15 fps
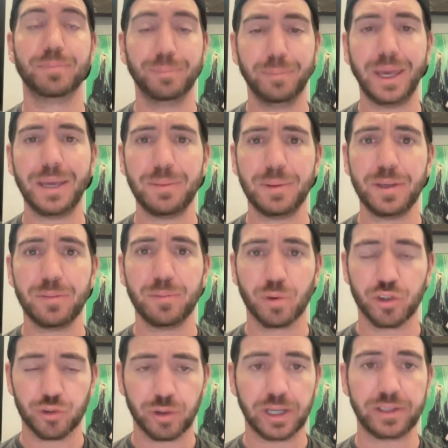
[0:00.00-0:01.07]
maybe
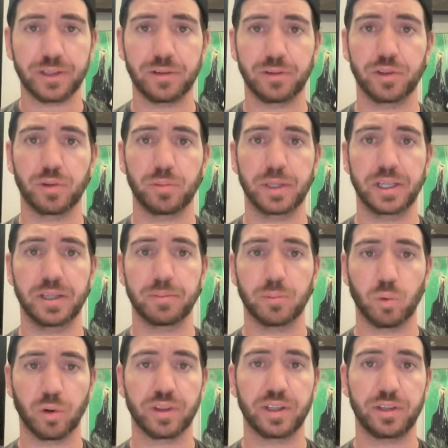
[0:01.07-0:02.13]
restricted a little bit
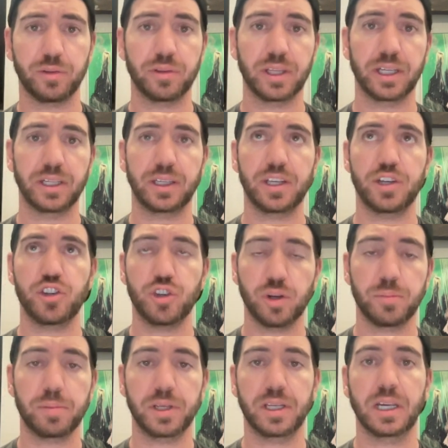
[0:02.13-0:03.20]
more than you think he
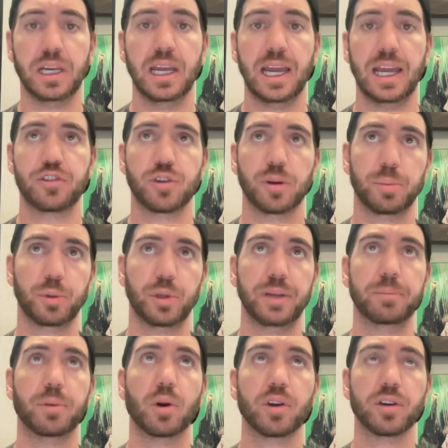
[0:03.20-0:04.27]
should be at AAA.
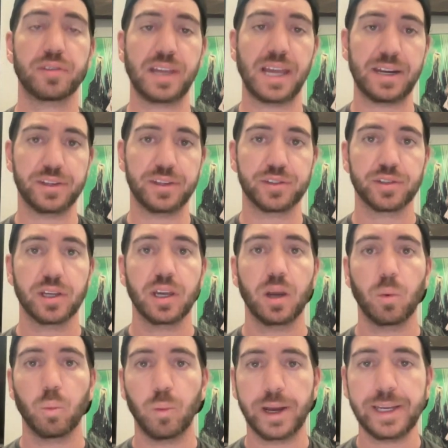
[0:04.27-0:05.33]
And part of that is
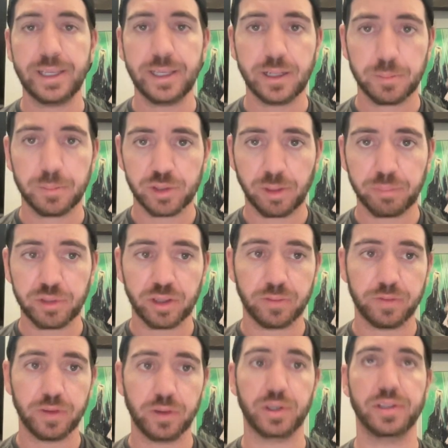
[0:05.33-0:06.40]
when he comes up to the
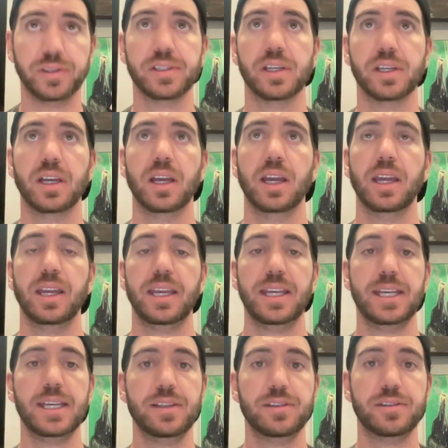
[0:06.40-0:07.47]
Phillies,
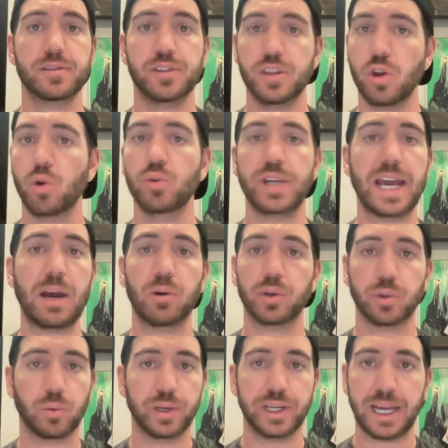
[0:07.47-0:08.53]
he's no doubt
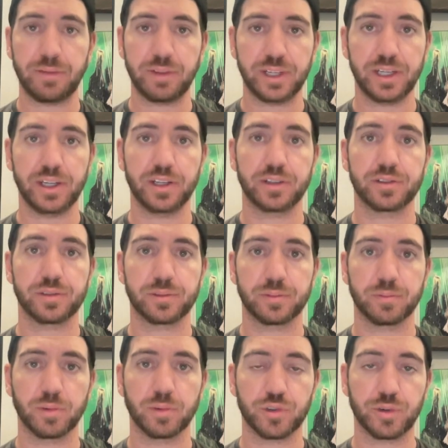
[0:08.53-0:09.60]
going to have an innings
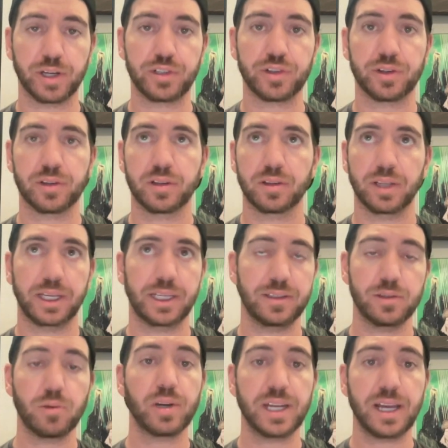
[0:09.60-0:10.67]
restriction. Like,
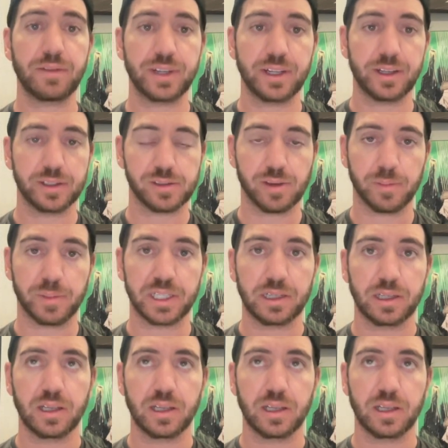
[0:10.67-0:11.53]
he's going to have an innings limit.